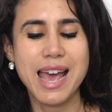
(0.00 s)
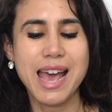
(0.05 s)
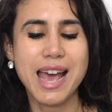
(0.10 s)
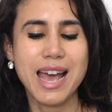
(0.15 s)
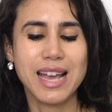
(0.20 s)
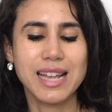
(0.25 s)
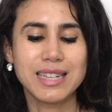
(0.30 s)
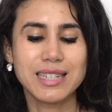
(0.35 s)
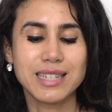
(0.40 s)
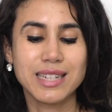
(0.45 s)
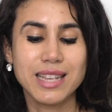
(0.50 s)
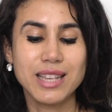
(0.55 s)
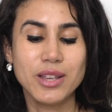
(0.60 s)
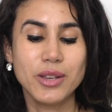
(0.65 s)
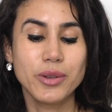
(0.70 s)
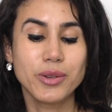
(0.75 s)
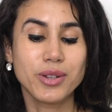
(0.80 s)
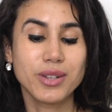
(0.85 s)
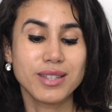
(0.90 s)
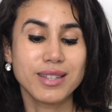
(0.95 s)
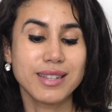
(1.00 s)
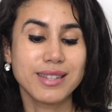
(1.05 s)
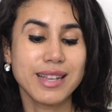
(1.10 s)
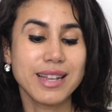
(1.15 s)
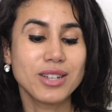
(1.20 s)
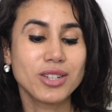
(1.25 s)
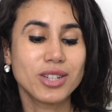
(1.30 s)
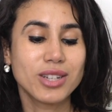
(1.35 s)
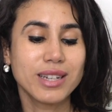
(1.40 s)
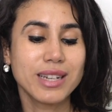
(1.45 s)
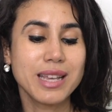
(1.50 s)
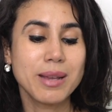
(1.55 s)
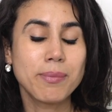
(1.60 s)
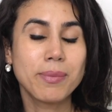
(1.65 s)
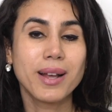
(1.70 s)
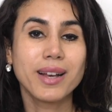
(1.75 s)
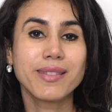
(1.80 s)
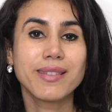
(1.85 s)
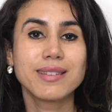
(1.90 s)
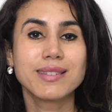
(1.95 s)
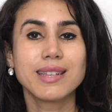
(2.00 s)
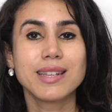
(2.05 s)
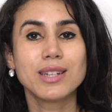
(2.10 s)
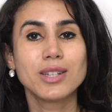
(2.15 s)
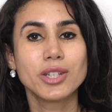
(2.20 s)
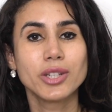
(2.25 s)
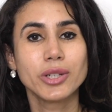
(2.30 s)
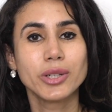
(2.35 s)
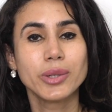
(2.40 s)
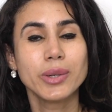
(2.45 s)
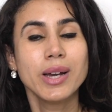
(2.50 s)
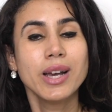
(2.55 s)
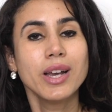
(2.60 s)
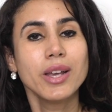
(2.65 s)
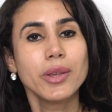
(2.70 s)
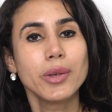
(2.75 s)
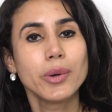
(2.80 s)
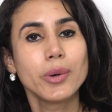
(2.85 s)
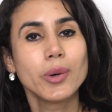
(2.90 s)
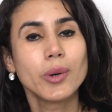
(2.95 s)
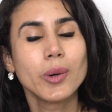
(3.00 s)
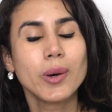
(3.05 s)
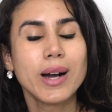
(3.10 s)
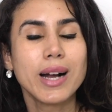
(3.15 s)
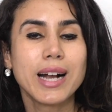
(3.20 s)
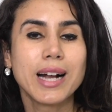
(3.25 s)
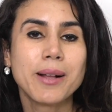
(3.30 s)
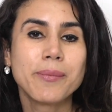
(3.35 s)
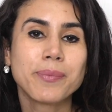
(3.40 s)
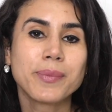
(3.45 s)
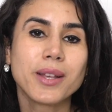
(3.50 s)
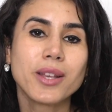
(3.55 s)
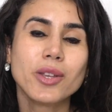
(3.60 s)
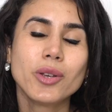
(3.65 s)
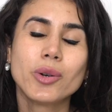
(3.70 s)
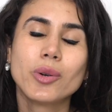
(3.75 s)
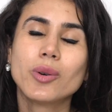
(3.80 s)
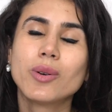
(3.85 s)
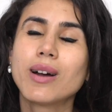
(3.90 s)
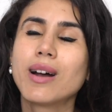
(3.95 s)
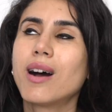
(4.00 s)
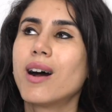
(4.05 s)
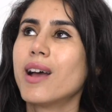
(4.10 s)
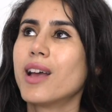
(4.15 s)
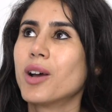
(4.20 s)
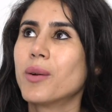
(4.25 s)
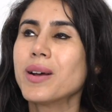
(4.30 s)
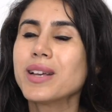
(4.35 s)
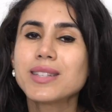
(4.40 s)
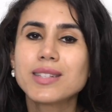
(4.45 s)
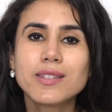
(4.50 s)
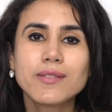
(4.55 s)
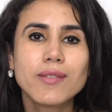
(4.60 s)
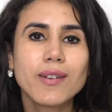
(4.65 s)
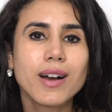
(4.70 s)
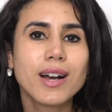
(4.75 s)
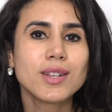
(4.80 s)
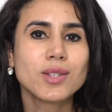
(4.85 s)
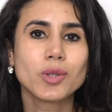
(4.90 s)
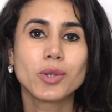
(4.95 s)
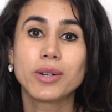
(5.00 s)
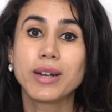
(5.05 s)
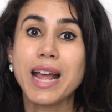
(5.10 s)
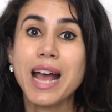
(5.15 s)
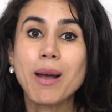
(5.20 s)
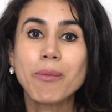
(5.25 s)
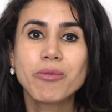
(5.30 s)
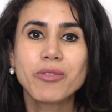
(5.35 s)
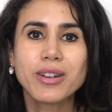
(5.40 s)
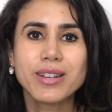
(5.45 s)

And you just essentially plug this into your iOS device or an app,